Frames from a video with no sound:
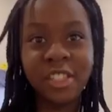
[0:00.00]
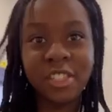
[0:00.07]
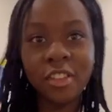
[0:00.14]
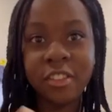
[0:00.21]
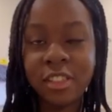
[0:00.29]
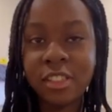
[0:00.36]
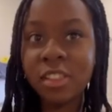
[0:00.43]

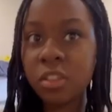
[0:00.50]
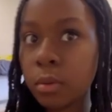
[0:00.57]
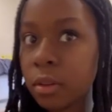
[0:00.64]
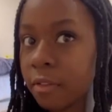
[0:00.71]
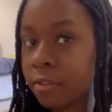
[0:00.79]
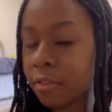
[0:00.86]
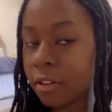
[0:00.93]
so this is
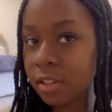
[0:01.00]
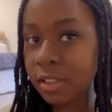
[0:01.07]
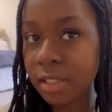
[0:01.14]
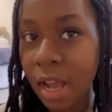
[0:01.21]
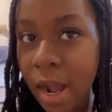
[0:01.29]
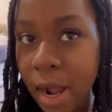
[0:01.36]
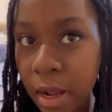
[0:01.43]
what the
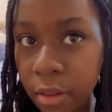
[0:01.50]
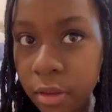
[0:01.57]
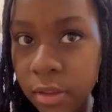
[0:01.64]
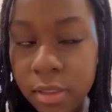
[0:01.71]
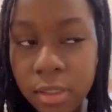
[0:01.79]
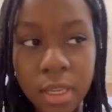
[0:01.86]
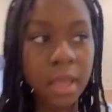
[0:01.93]
first eye
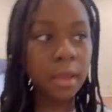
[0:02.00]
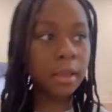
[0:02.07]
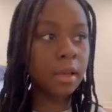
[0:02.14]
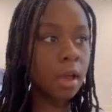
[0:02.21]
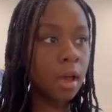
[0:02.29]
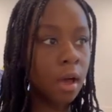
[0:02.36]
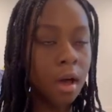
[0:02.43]
looks
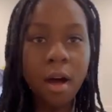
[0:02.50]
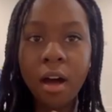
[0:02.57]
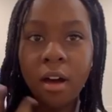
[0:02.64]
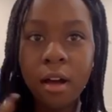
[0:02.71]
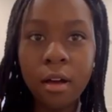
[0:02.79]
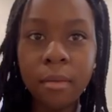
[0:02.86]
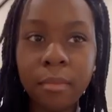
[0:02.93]
like.
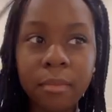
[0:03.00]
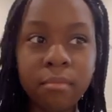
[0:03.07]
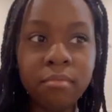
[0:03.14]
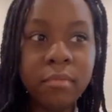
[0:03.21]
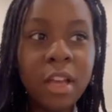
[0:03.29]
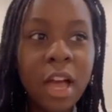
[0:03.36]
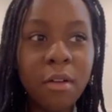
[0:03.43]

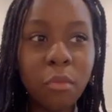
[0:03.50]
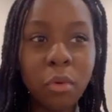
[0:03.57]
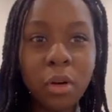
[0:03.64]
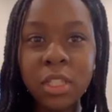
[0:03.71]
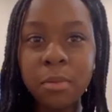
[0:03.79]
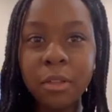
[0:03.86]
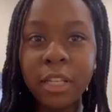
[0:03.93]
Um, yeah, it
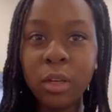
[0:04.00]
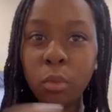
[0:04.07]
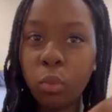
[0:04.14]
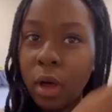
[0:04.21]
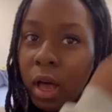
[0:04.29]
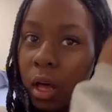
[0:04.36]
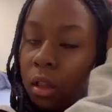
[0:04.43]
works
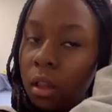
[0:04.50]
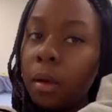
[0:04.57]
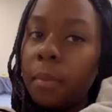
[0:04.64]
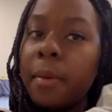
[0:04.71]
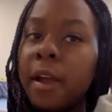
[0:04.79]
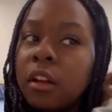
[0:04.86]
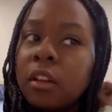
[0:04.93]
pretty
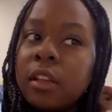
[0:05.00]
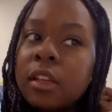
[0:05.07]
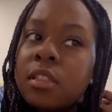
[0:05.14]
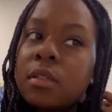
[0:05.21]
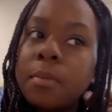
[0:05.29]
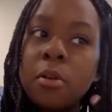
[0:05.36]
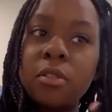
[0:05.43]
well.
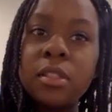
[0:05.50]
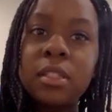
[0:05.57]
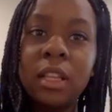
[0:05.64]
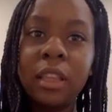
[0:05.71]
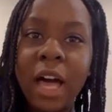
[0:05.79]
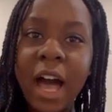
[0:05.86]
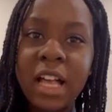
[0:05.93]
Apparently it's
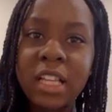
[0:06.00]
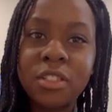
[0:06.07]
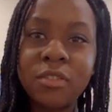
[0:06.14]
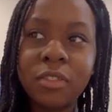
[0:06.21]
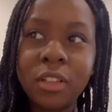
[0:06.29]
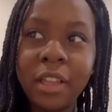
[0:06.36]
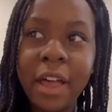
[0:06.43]
supposed to
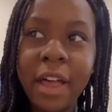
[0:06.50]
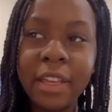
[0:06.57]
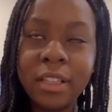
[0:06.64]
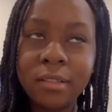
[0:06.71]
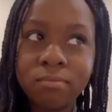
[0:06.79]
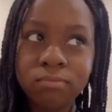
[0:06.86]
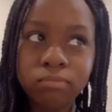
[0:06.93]
last for
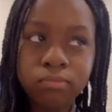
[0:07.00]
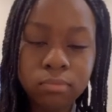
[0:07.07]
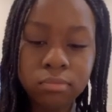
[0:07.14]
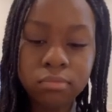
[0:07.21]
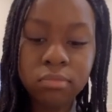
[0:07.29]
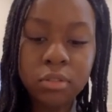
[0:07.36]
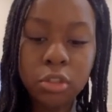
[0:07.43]
like
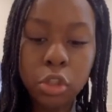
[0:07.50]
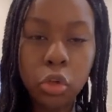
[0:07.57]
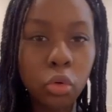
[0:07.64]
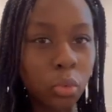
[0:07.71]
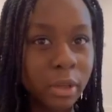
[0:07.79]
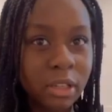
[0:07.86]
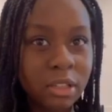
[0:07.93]

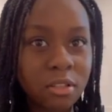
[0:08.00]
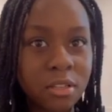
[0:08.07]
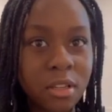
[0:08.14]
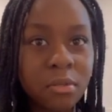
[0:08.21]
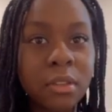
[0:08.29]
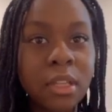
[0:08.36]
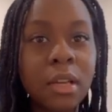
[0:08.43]
two weeks
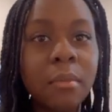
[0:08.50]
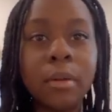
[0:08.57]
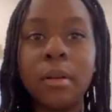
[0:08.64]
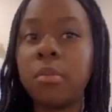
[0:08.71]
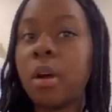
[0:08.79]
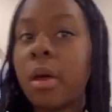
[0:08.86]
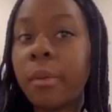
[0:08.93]
or something,
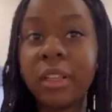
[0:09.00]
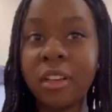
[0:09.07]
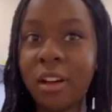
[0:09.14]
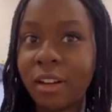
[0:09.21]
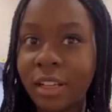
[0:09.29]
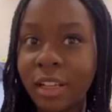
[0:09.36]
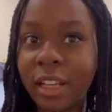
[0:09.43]
but I'm probably
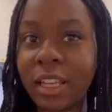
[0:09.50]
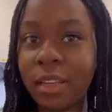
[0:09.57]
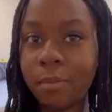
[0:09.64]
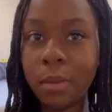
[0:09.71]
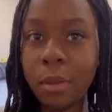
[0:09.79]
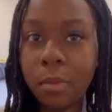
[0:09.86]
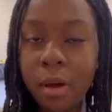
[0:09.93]
not gonna
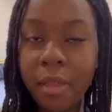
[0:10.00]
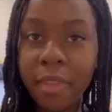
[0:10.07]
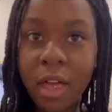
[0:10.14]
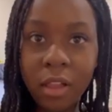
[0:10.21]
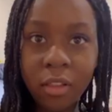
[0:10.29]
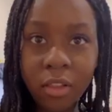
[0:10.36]
keep them on that